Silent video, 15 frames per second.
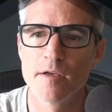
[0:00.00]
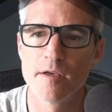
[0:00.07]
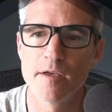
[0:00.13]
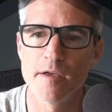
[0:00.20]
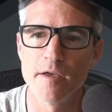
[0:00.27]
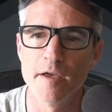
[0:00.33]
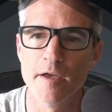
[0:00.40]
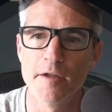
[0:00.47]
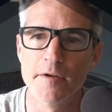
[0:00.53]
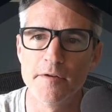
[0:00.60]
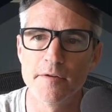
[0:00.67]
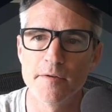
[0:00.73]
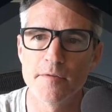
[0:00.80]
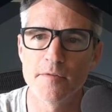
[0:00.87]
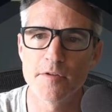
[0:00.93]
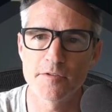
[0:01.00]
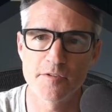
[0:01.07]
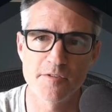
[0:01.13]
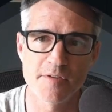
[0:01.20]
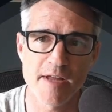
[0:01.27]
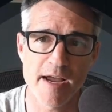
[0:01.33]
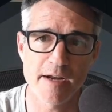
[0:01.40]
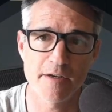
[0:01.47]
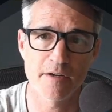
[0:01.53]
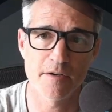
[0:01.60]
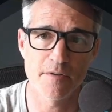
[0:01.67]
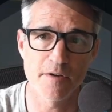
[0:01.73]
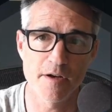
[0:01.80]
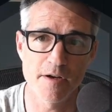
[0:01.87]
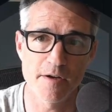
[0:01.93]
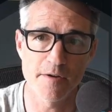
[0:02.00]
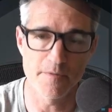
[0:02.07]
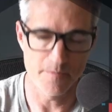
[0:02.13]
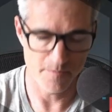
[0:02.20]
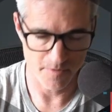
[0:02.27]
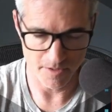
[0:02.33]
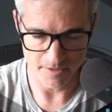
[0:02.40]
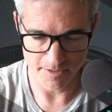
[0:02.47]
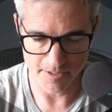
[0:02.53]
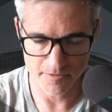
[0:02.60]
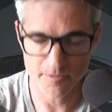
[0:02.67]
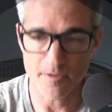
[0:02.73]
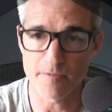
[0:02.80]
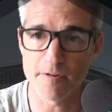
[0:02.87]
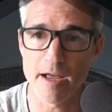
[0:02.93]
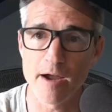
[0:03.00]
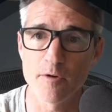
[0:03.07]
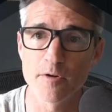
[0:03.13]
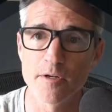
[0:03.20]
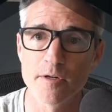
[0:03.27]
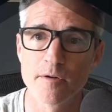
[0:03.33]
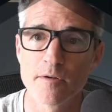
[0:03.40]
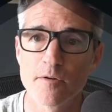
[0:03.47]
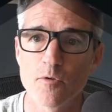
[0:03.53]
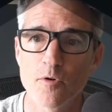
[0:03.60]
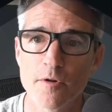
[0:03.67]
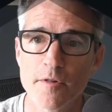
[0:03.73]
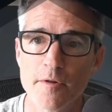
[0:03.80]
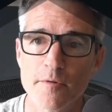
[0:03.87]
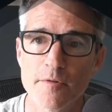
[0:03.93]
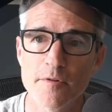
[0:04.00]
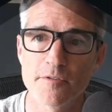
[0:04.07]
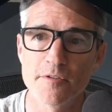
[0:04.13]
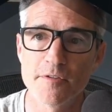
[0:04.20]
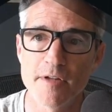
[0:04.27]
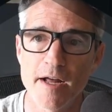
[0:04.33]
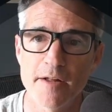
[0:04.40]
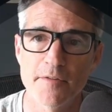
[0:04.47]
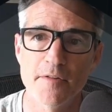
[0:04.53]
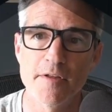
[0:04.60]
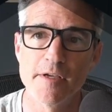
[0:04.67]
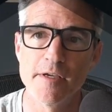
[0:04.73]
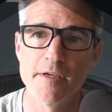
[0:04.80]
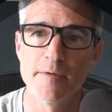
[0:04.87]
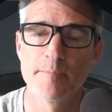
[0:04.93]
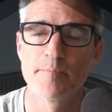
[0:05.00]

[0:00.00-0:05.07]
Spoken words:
And this is not the least of our, or this is not the